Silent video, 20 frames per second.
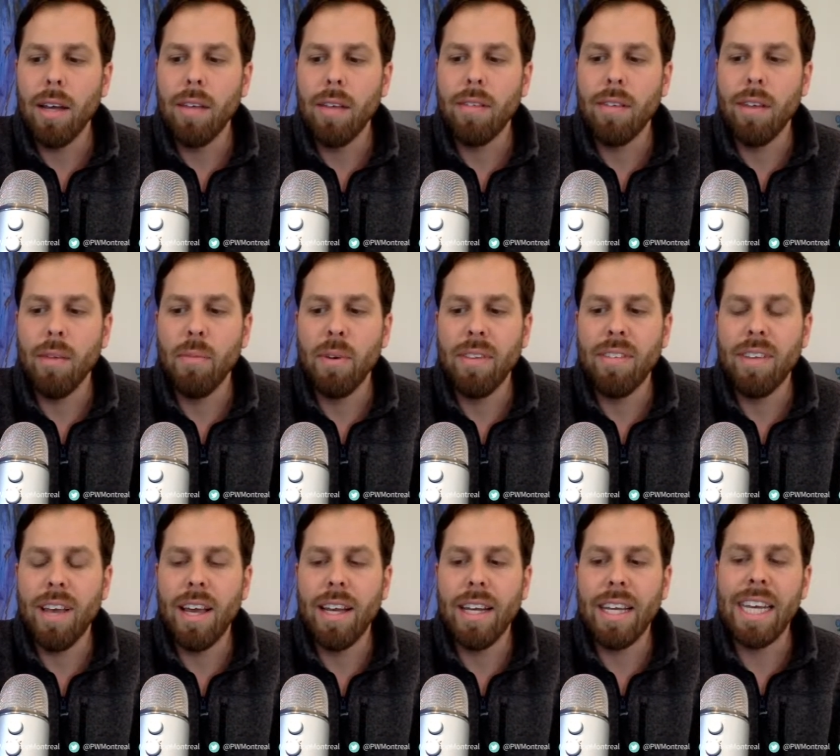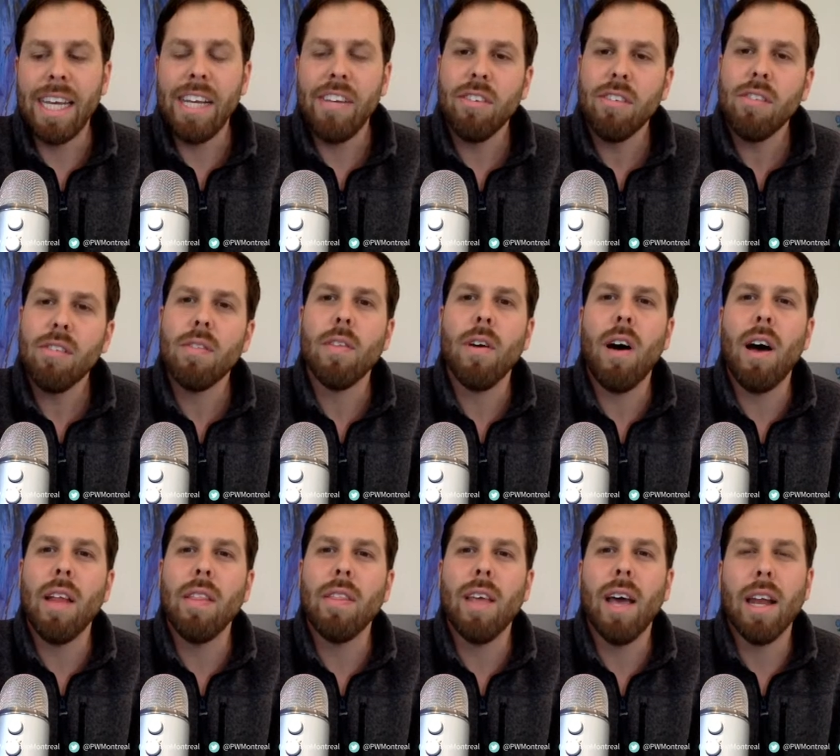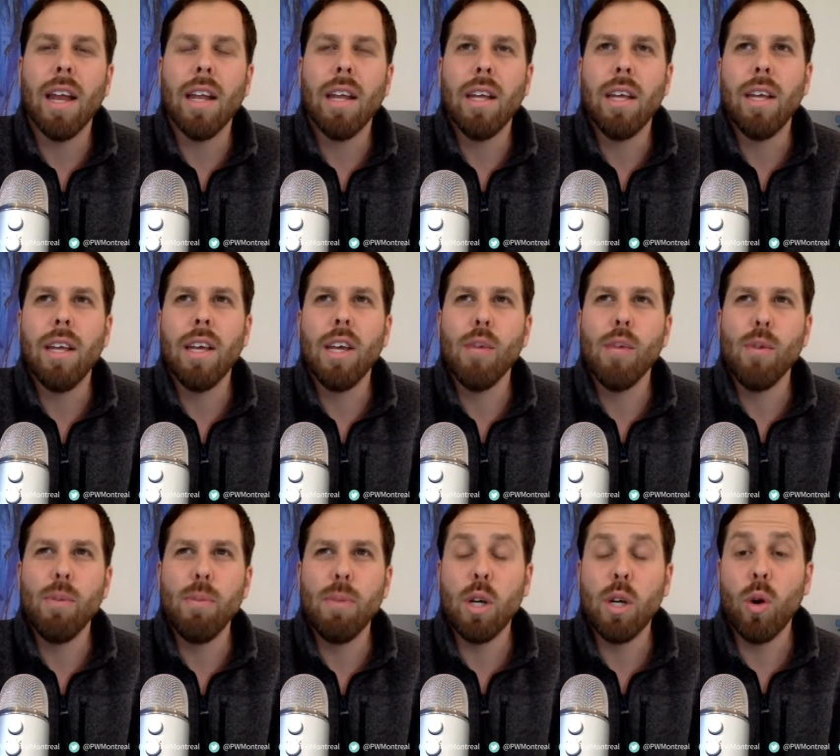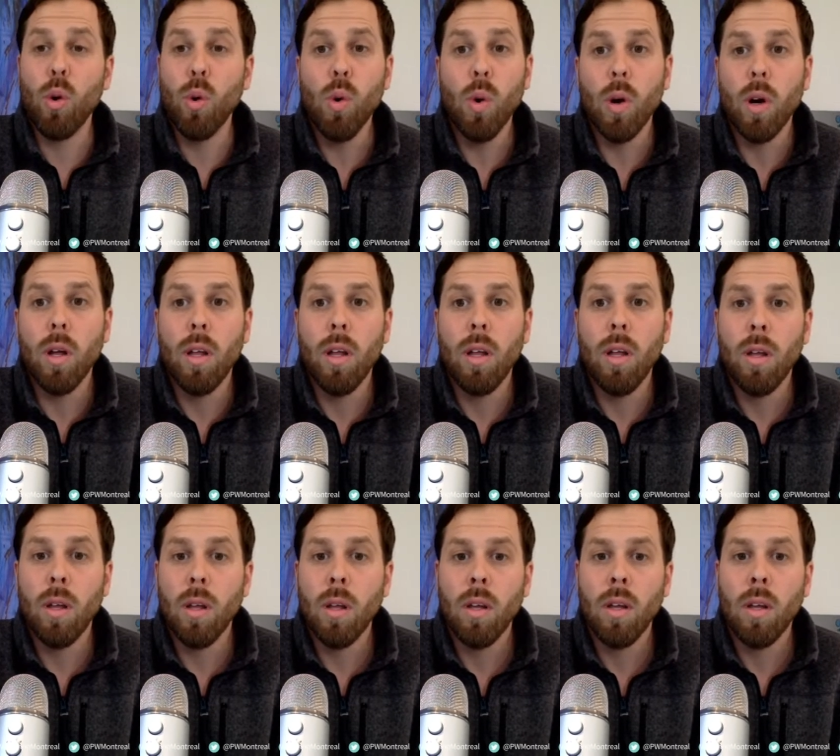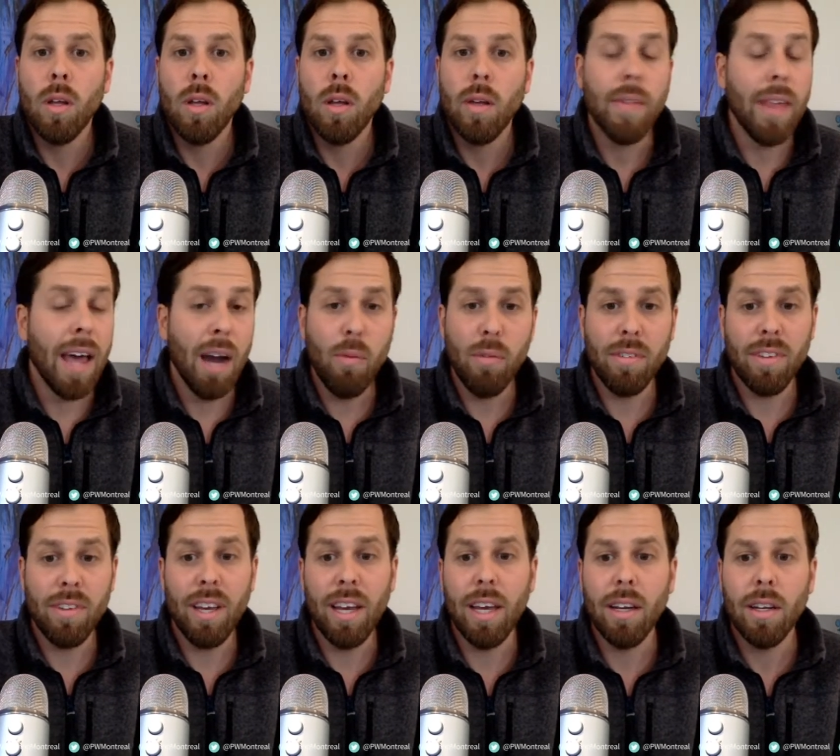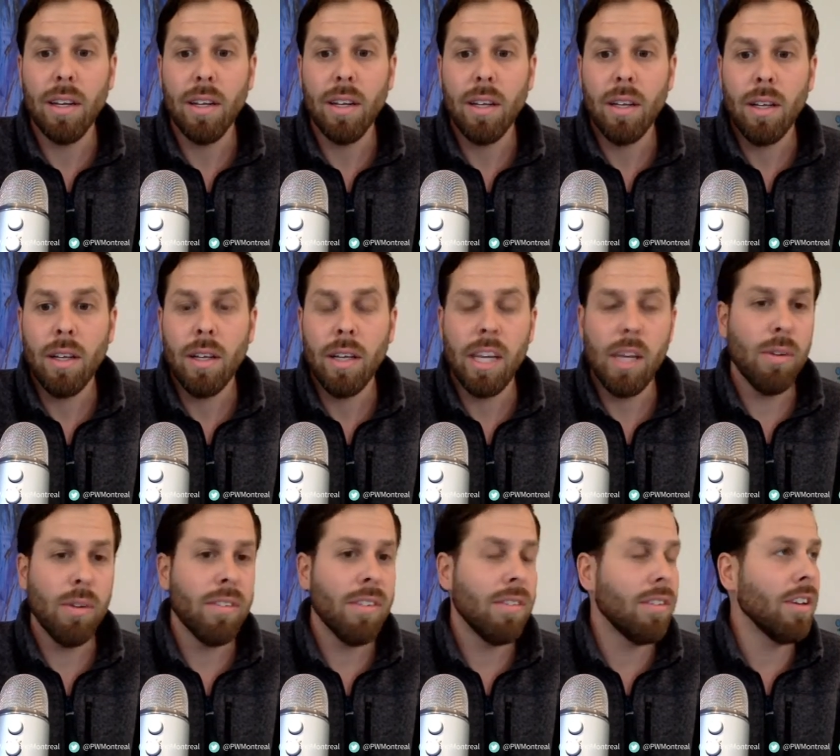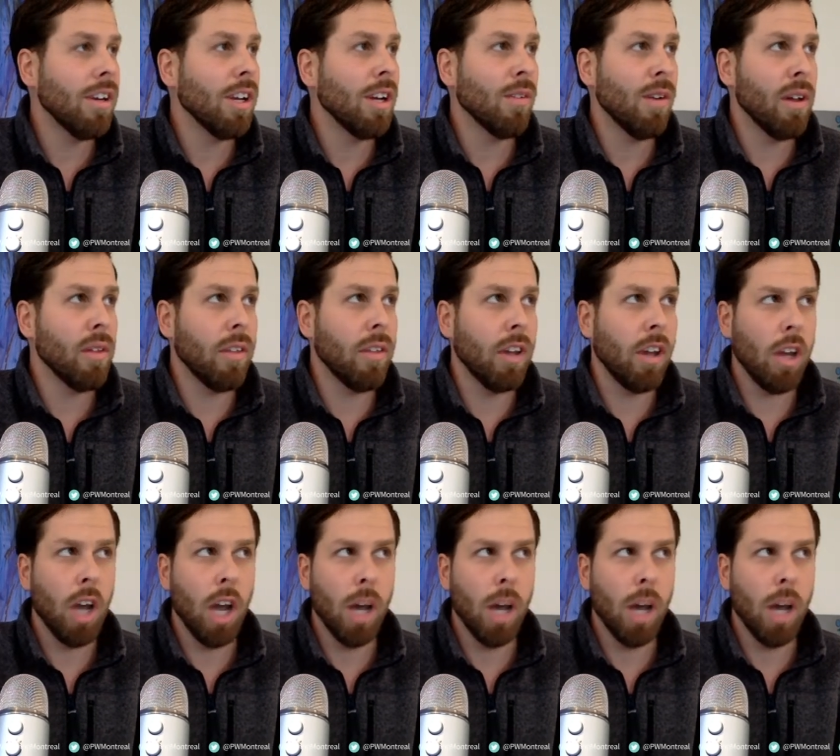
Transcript: someone said he just thought that it would be cool. That was it. He wasn't sitting around thinking,